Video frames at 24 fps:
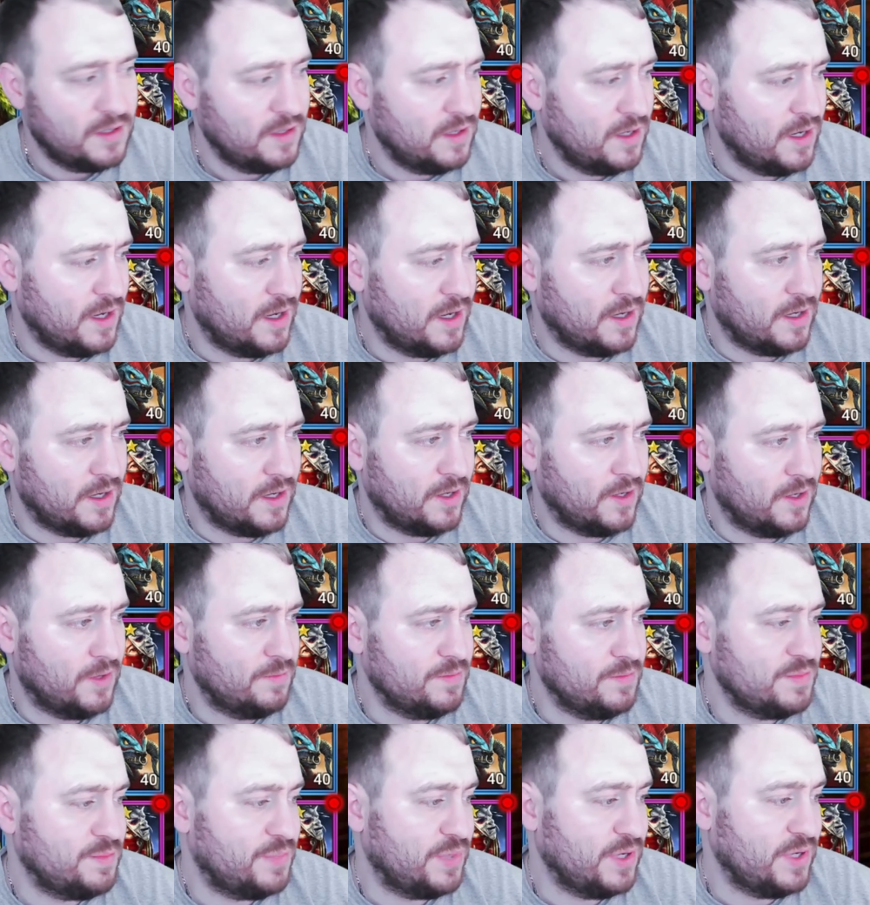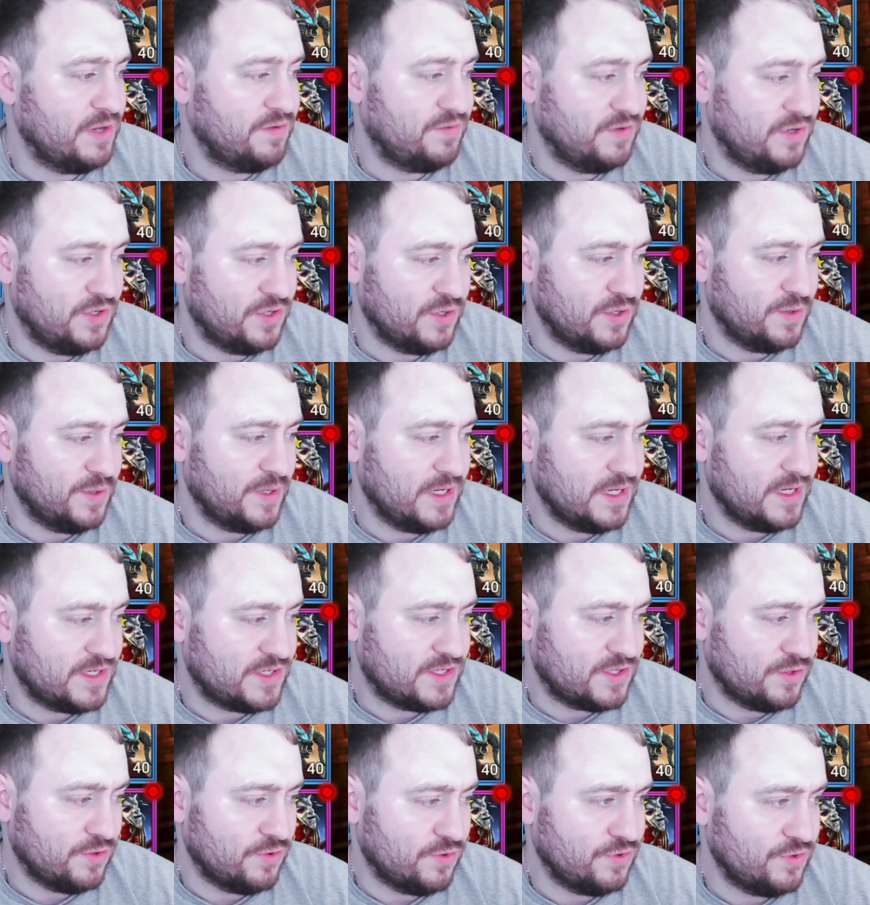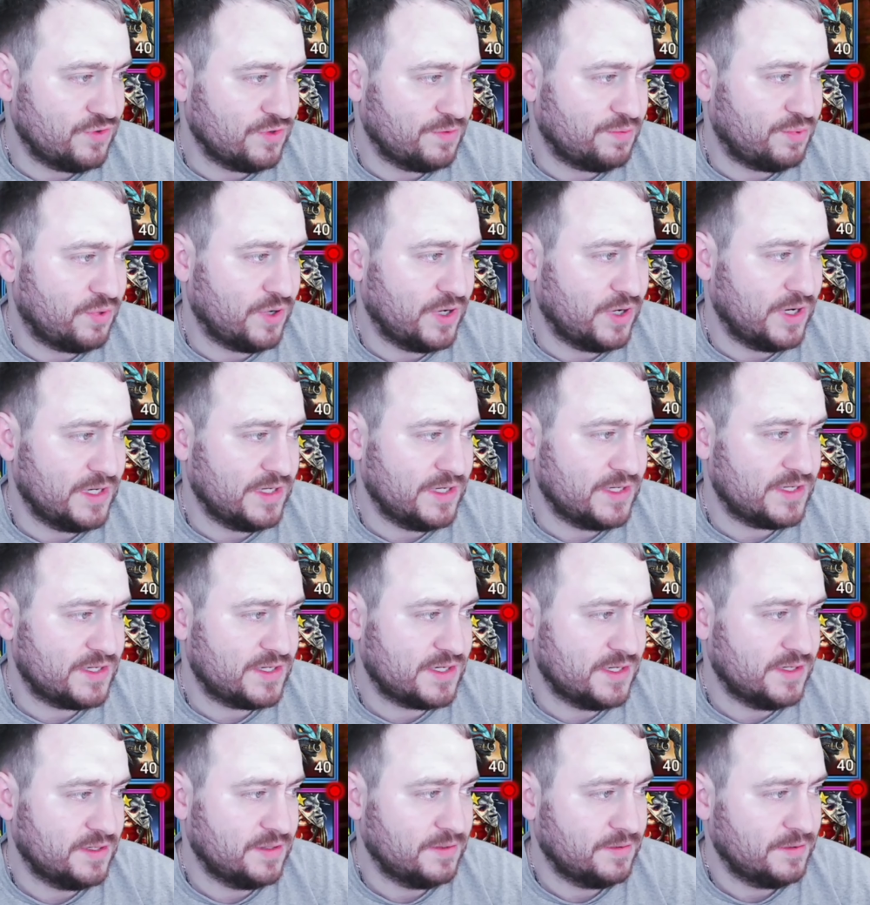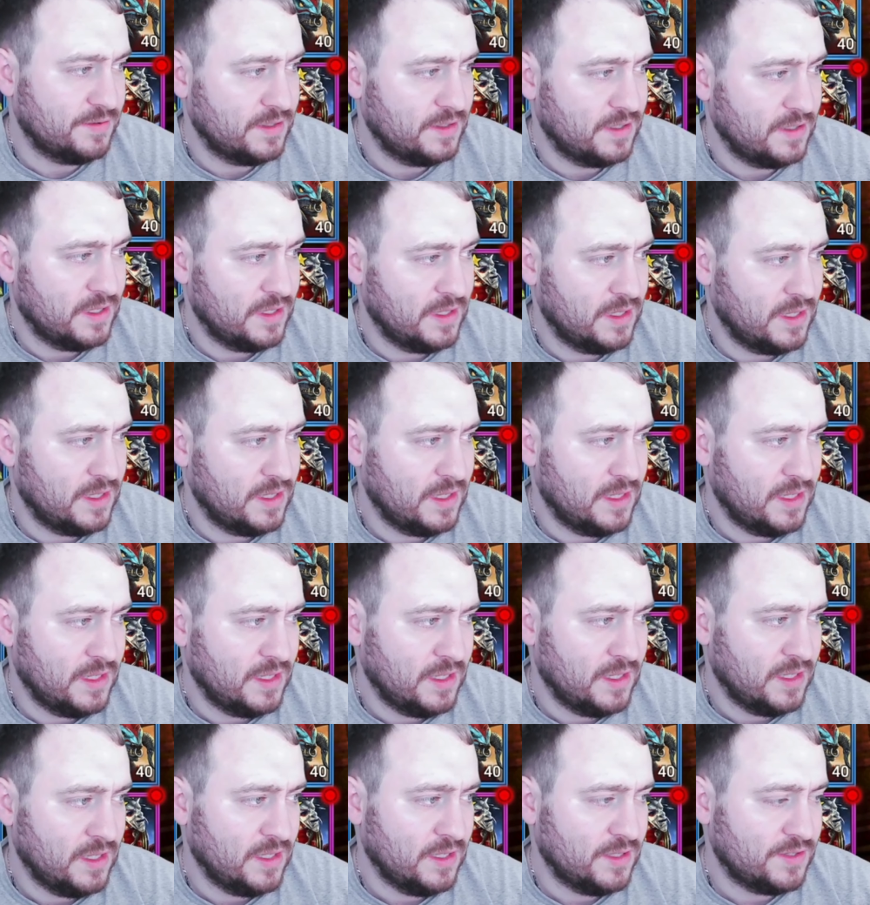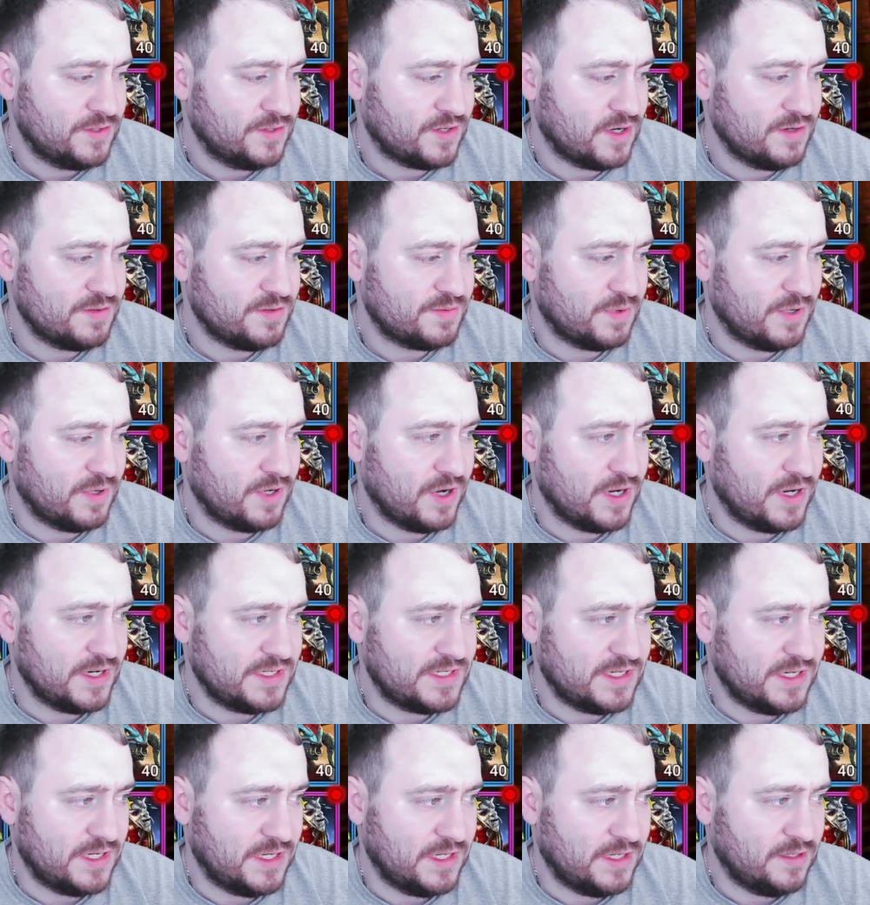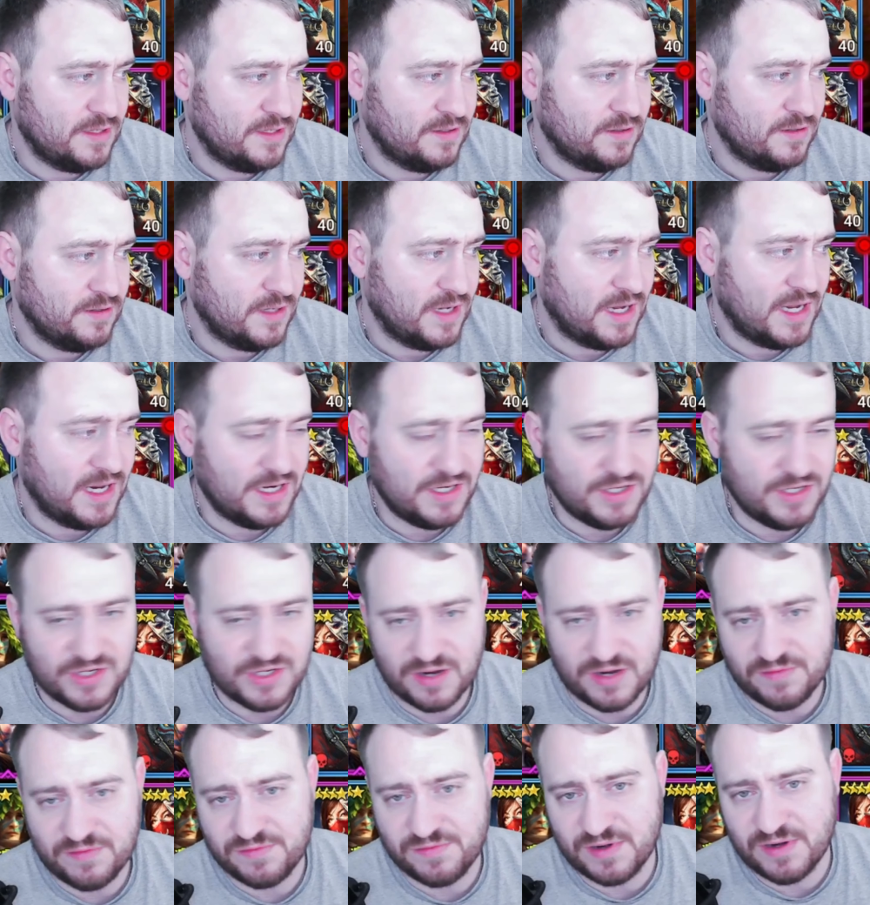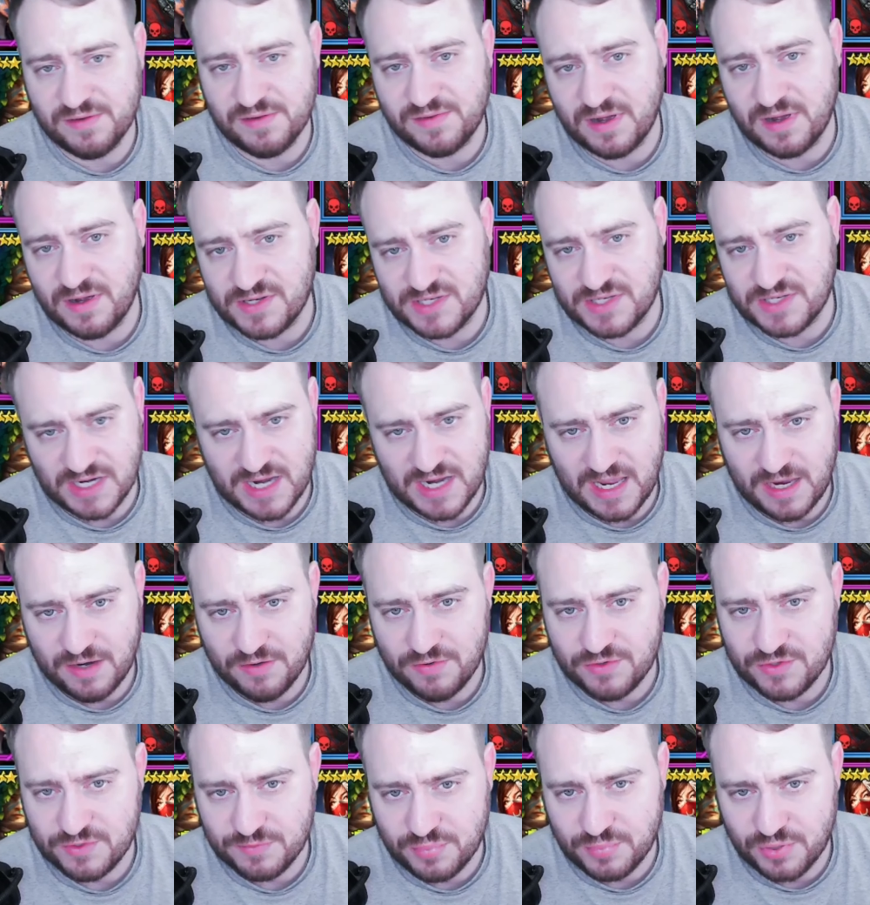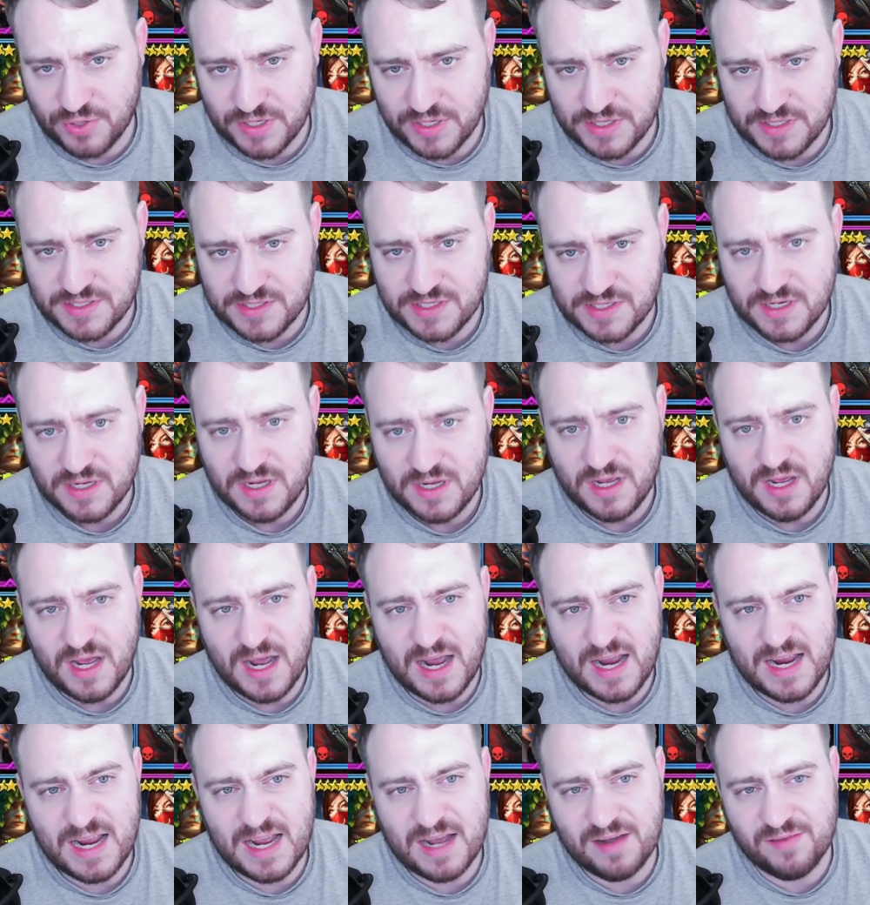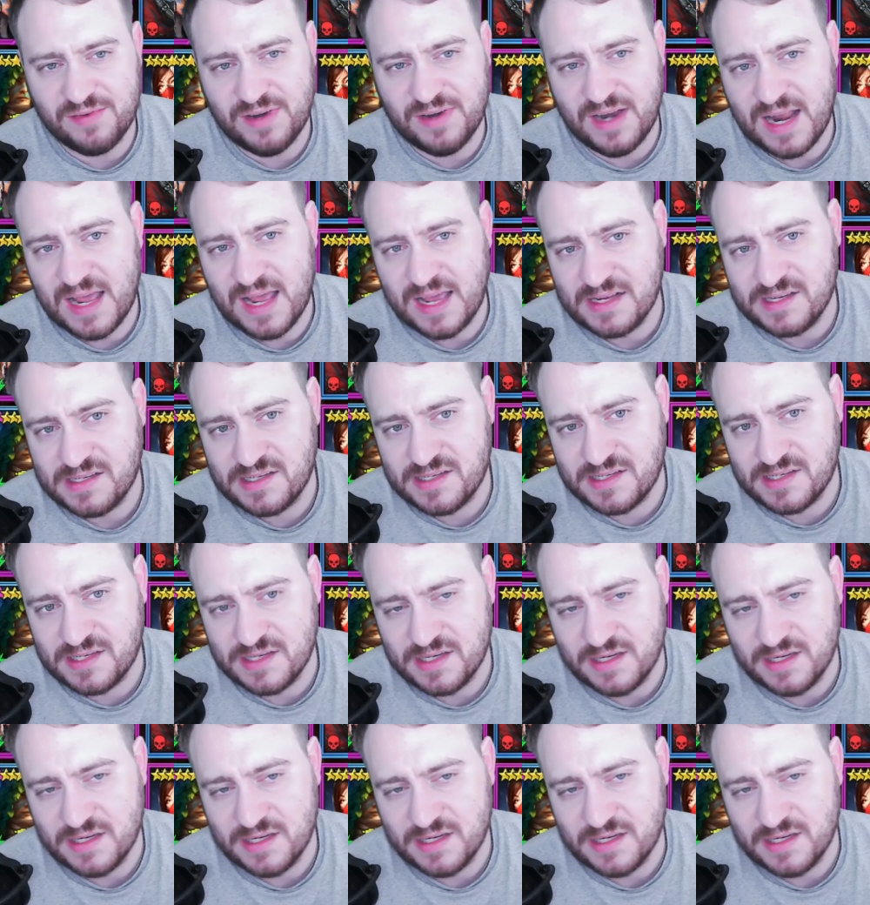But if you do it, it's 200 points times by 19, and you have 3,800 points. I have less